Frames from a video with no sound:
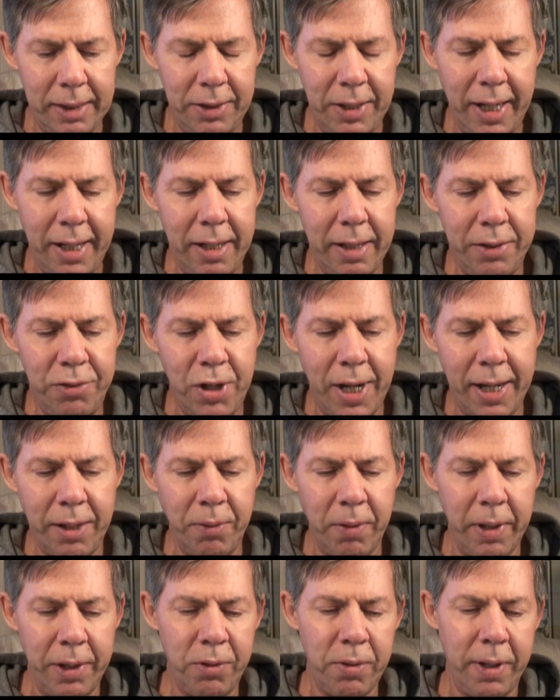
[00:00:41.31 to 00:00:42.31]
dated
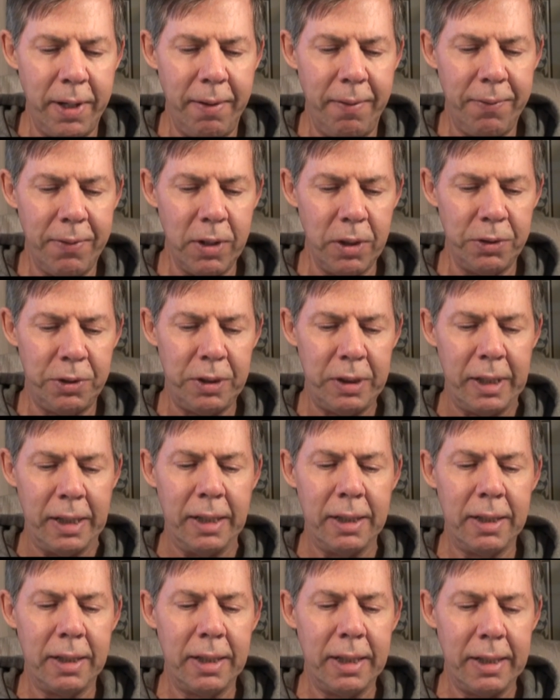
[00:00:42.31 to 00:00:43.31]
January 21st,
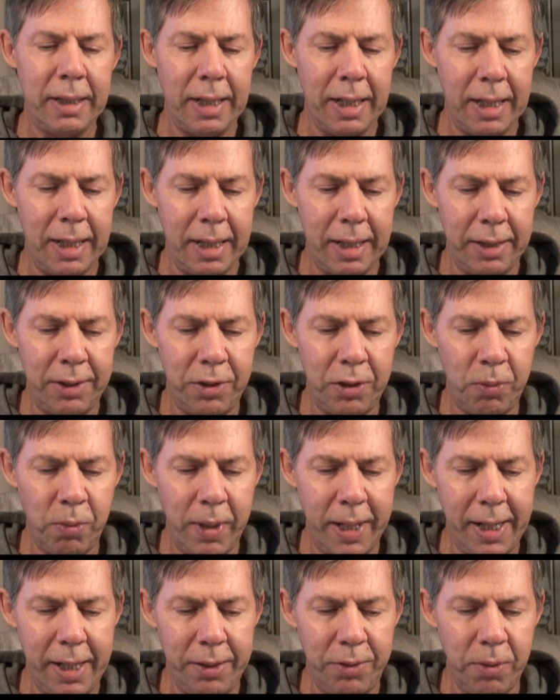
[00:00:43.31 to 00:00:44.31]

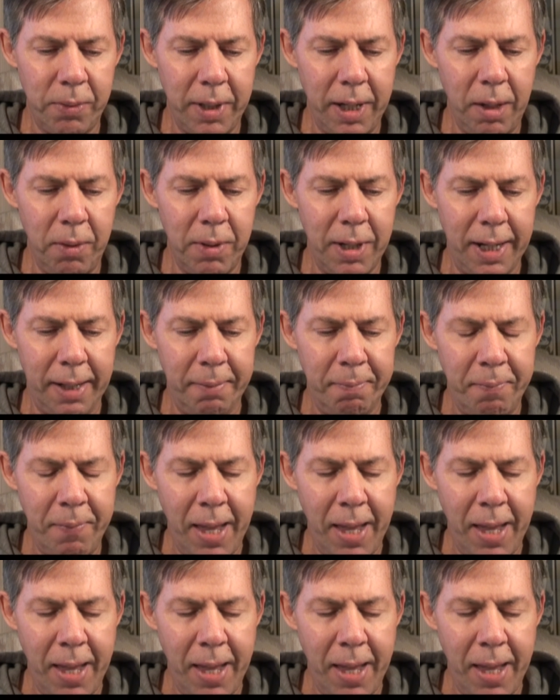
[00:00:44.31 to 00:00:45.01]
2021.